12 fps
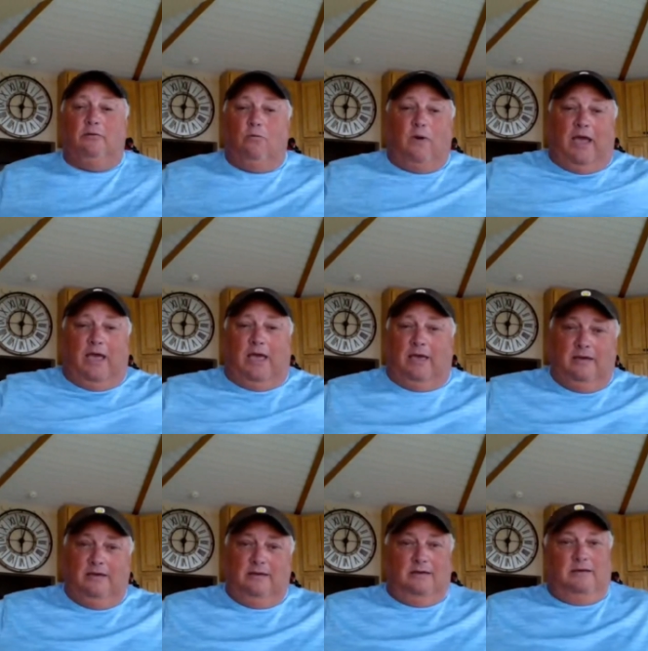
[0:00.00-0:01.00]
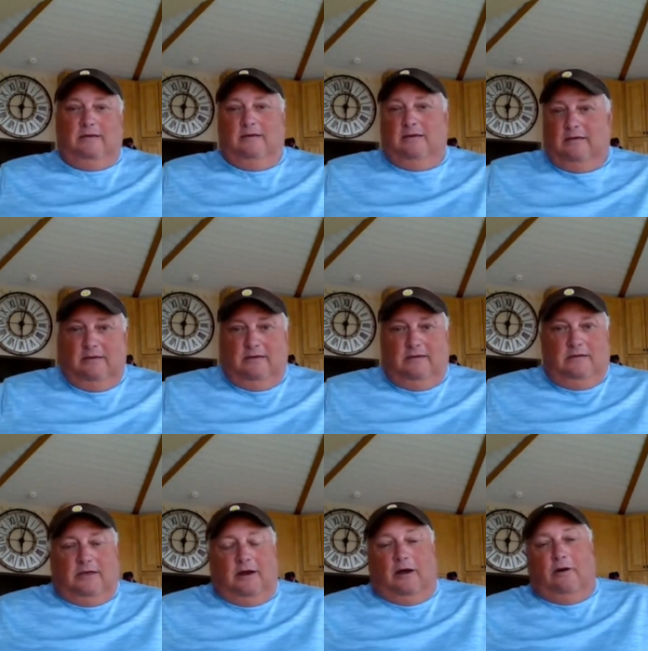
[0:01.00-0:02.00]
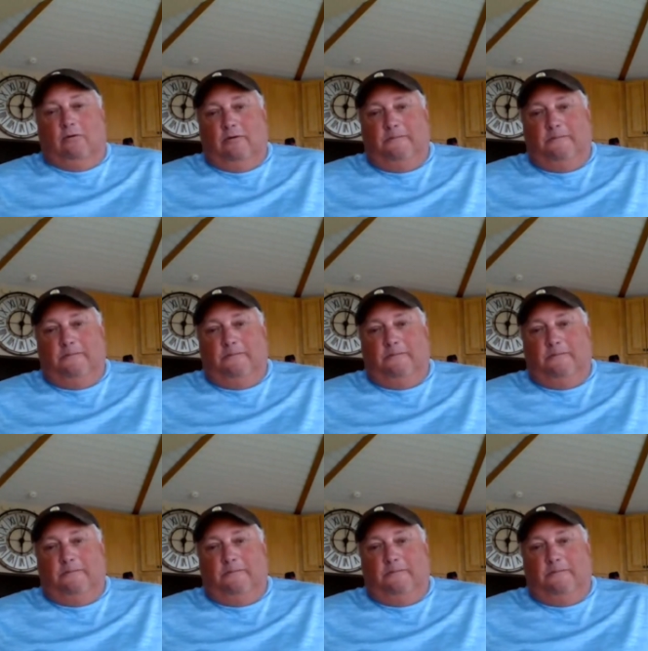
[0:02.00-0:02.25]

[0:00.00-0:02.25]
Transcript: away, you know.